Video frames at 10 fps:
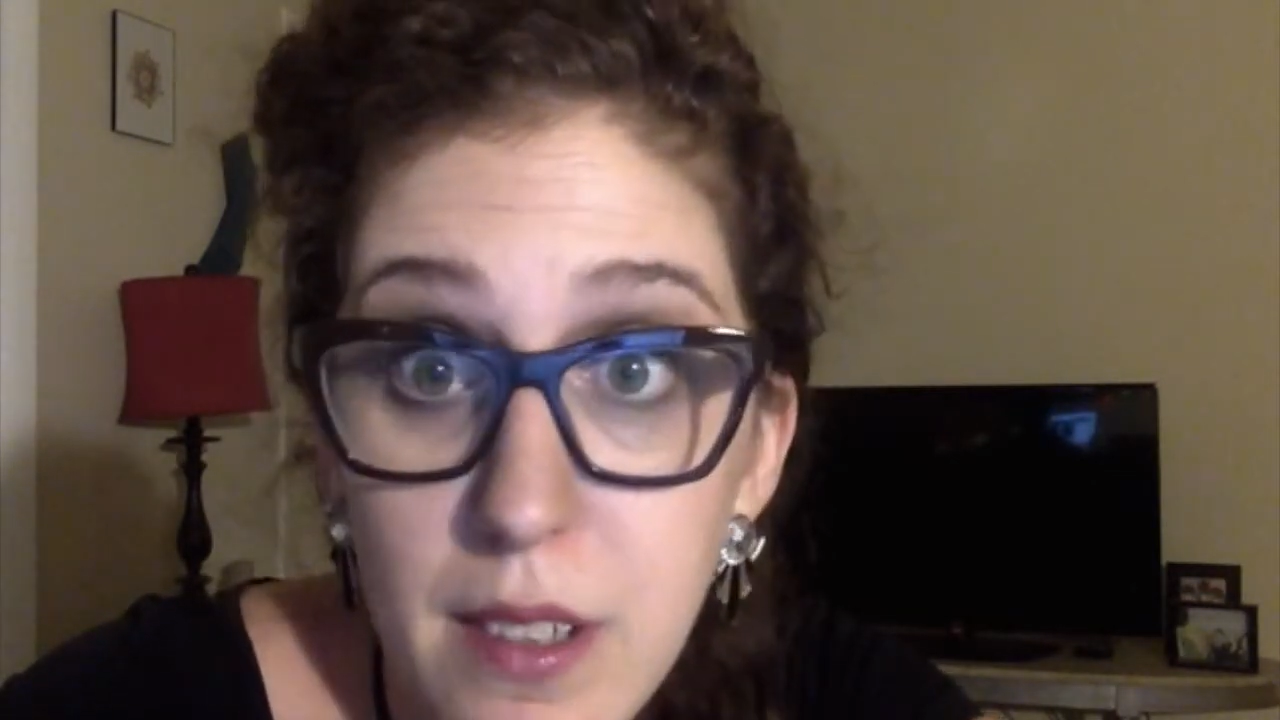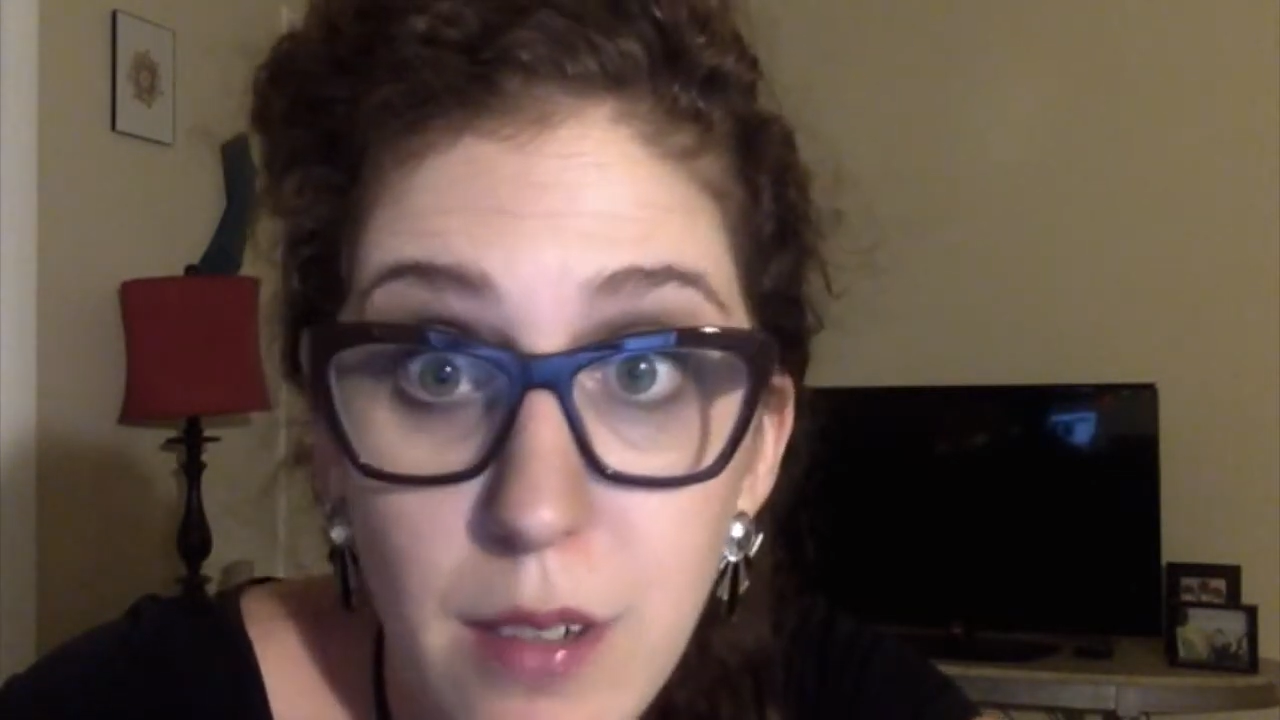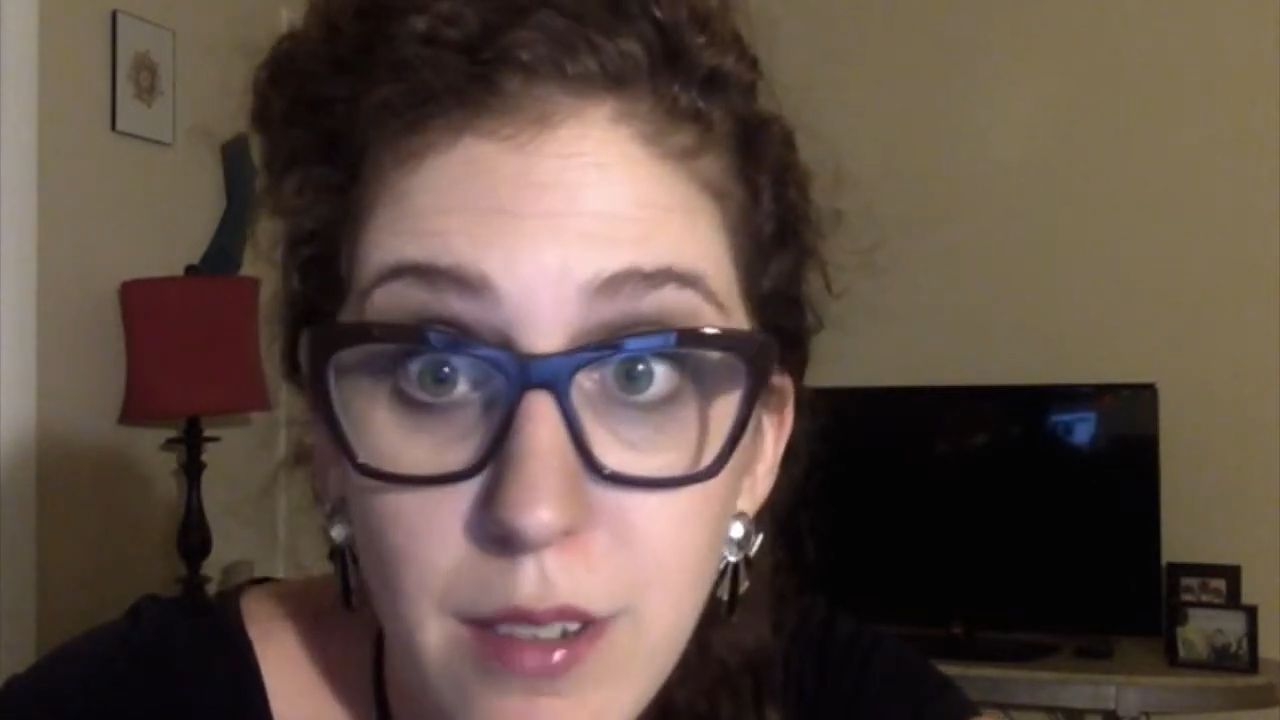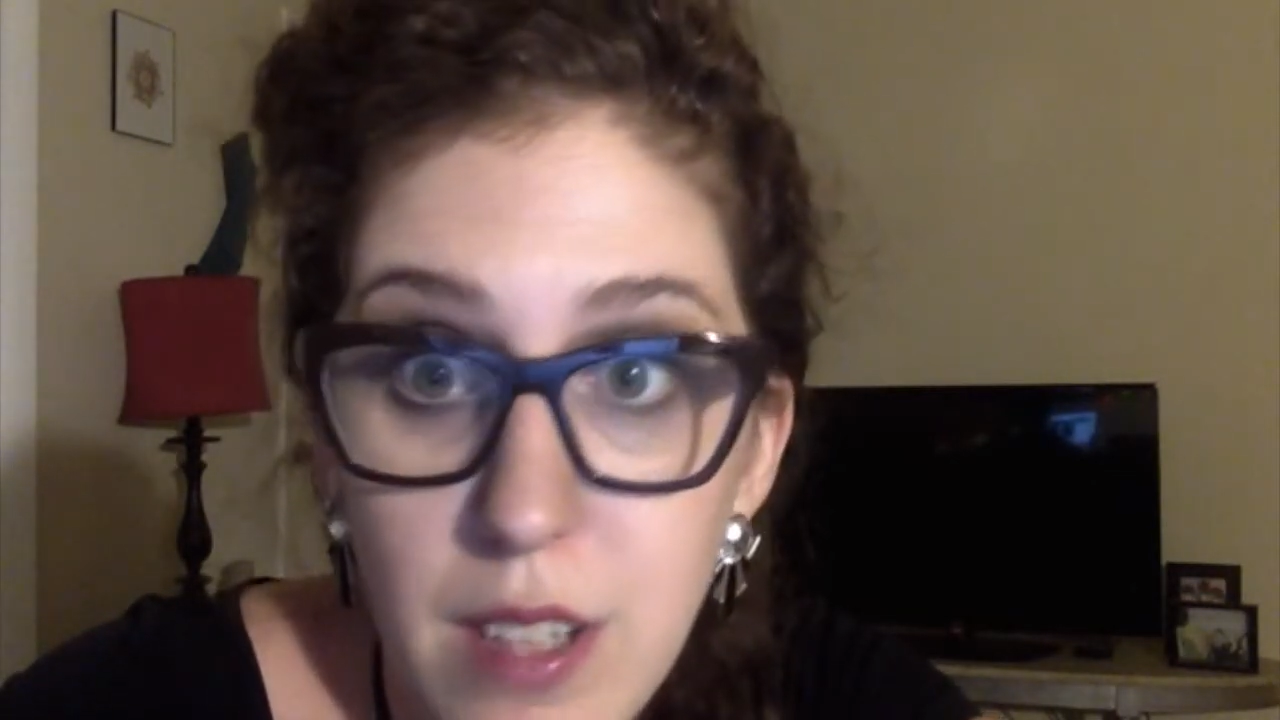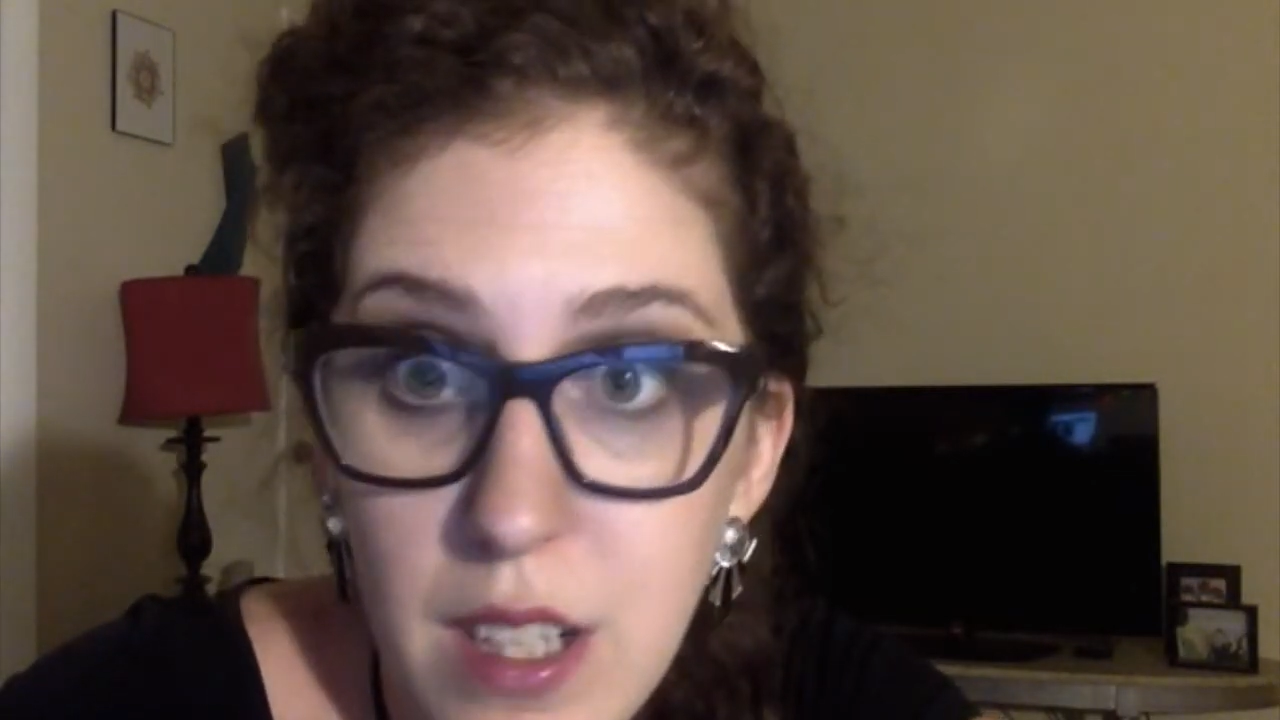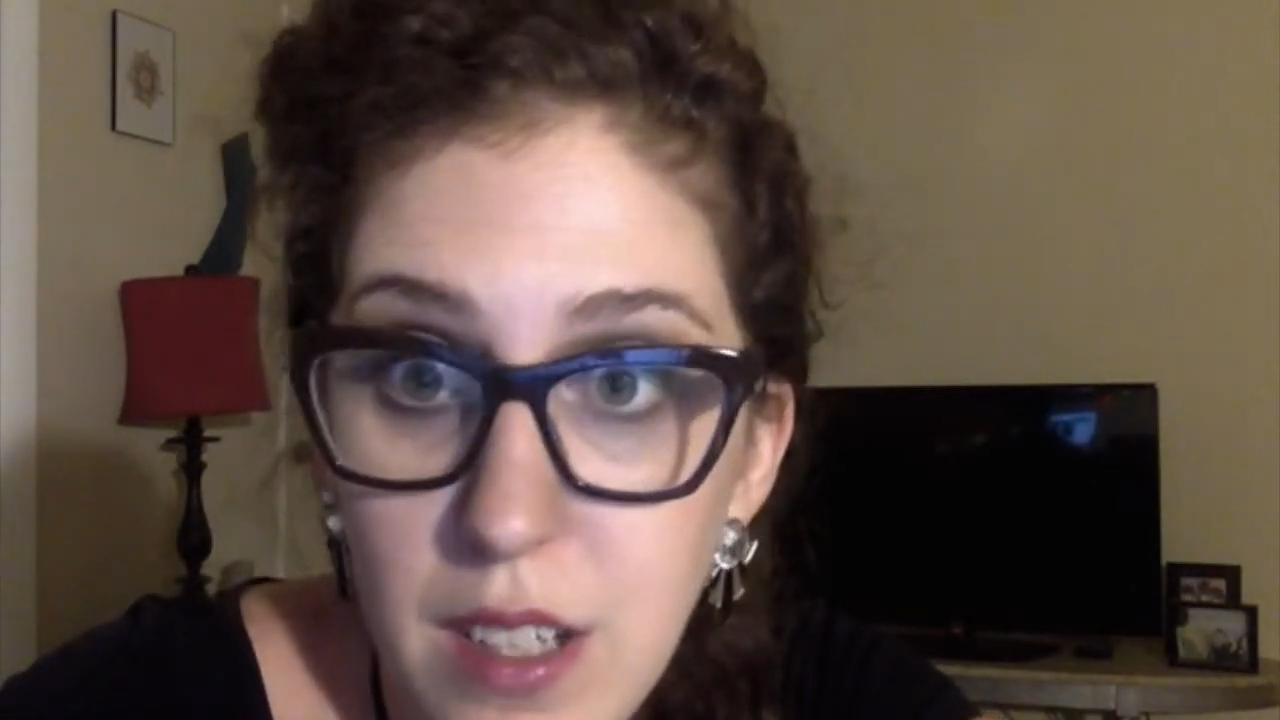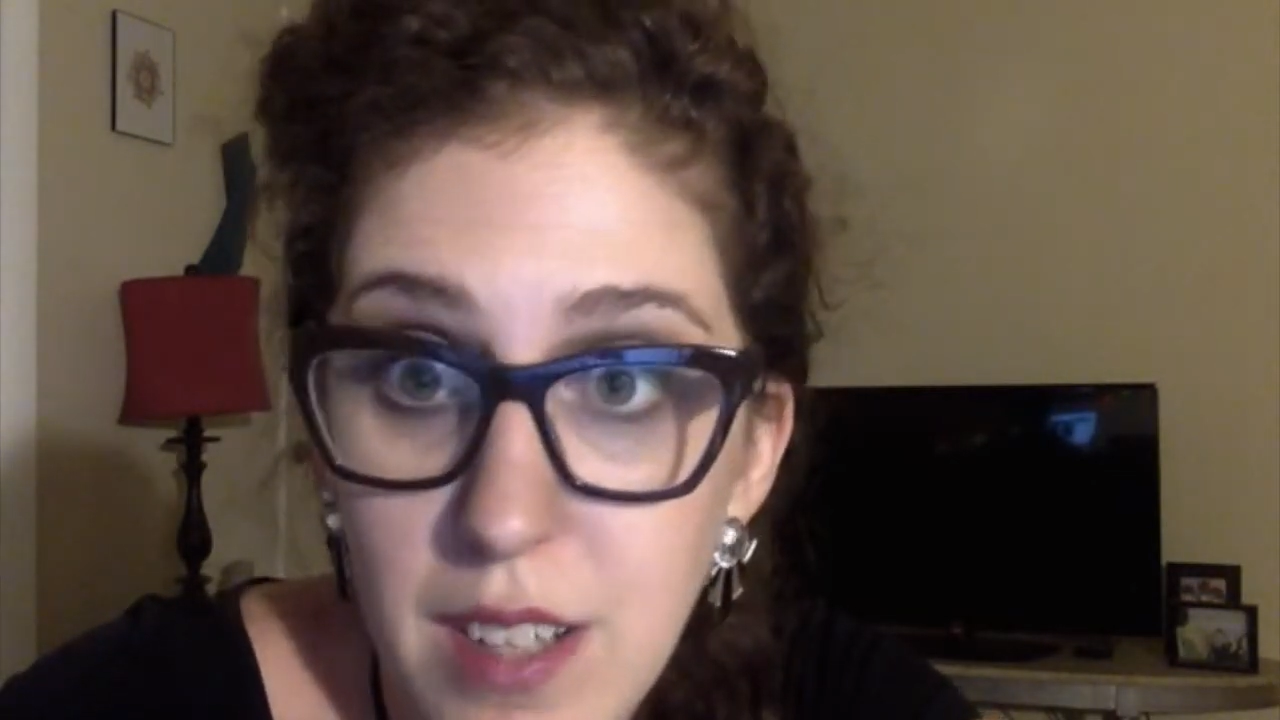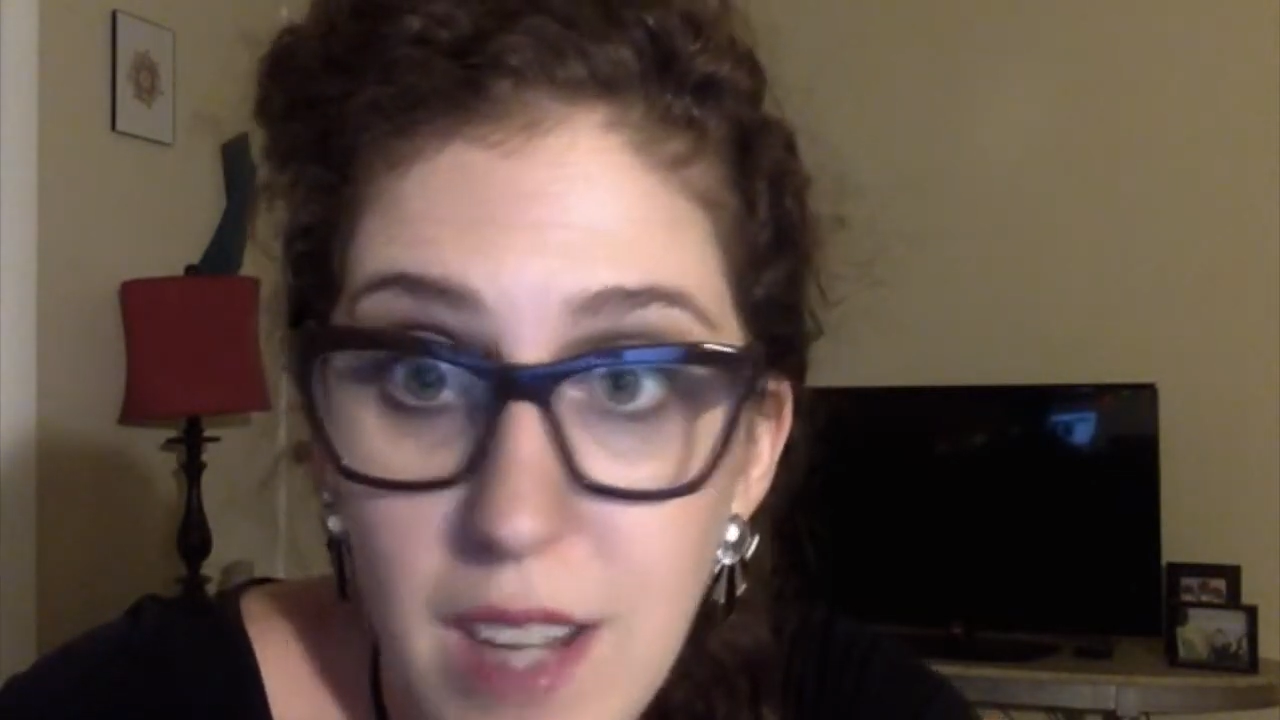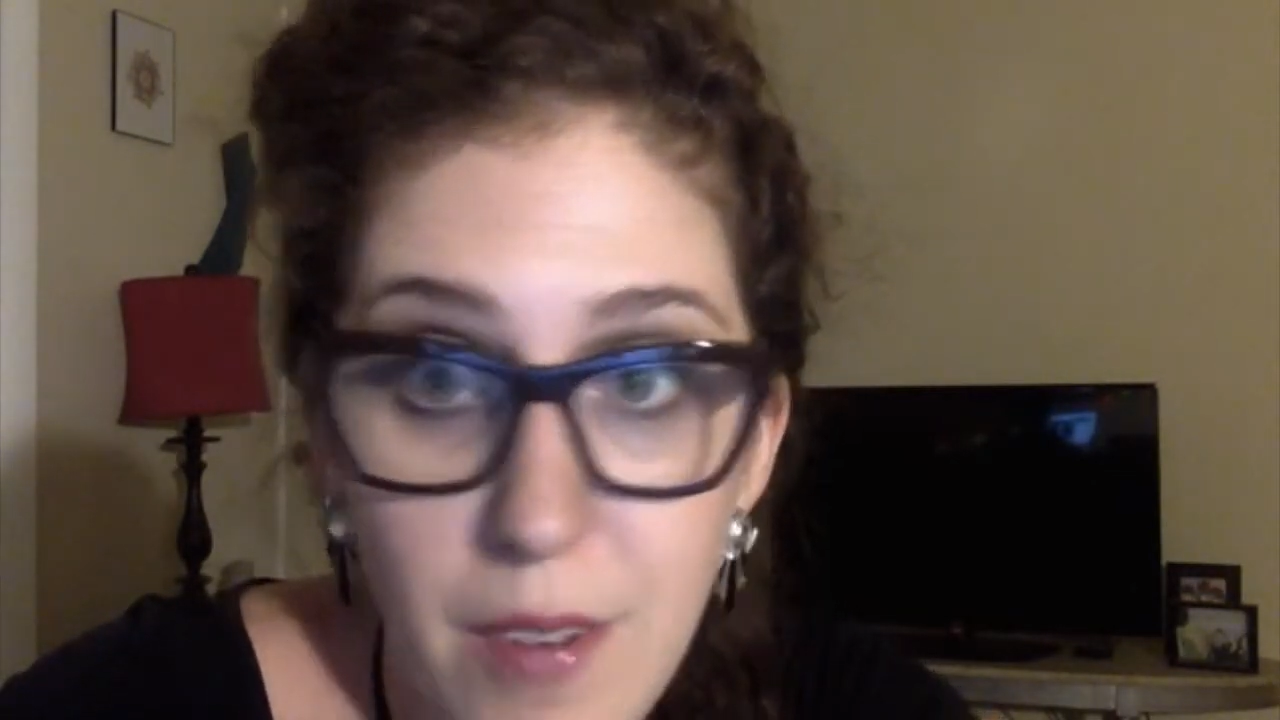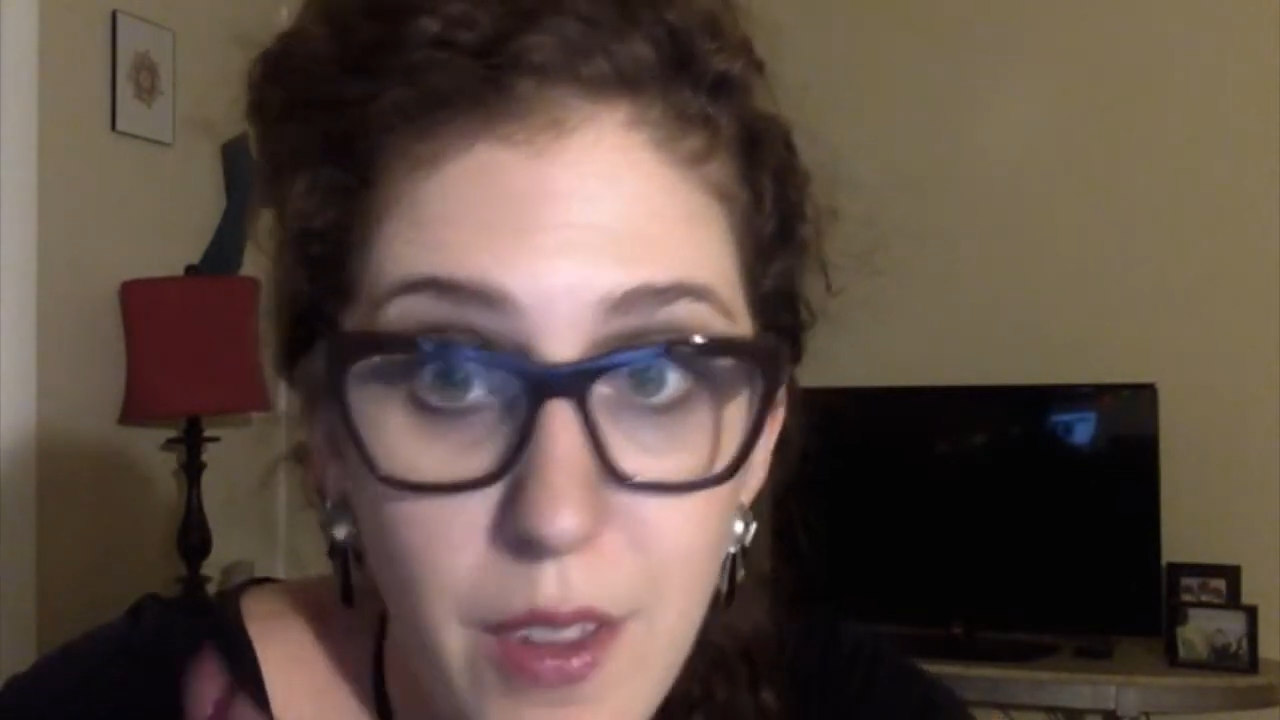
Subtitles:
overall to cover